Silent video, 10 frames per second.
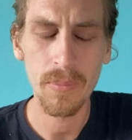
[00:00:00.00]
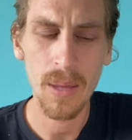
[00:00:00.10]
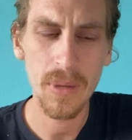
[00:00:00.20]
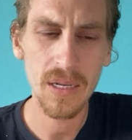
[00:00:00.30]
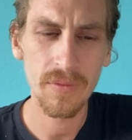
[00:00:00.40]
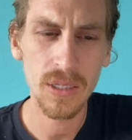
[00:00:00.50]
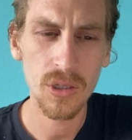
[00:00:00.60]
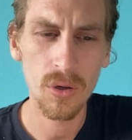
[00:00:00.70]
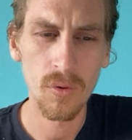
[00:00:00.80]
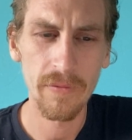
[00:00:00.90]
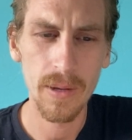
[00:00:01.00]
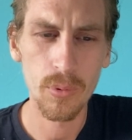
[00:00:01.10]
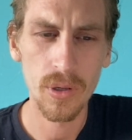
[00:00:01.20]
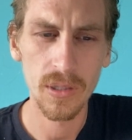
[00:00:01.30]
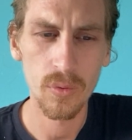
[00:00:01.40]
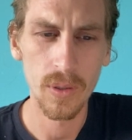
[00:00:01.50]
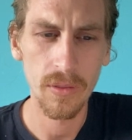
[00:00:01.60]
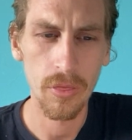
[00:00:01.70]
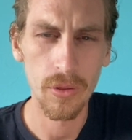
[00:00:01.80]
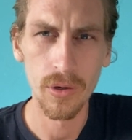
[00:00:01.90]
I made a video February
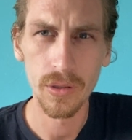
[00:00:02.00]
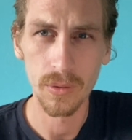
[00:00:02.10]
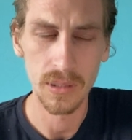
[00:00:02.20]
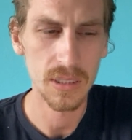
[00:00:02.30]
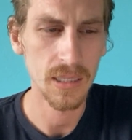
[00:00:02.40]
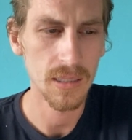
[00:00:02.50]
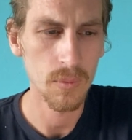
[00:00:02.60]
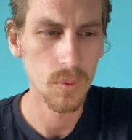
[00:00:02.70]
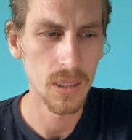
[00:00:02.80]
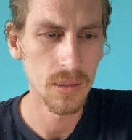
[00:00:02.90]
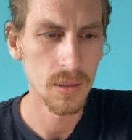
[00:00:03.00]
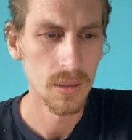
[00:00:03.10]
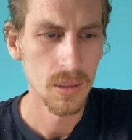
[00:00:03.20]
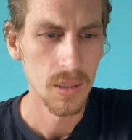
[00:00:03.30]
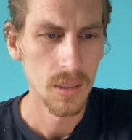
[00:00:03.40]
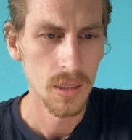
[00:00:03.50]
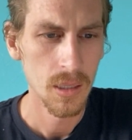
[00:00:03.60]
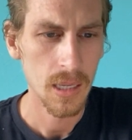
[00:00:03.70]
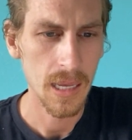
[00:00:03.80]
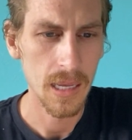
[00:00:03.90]
23rd. You can check that one,
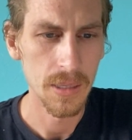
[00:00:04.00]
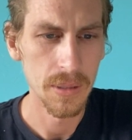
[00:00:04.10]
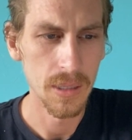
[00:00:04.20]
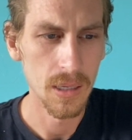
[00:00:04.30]
and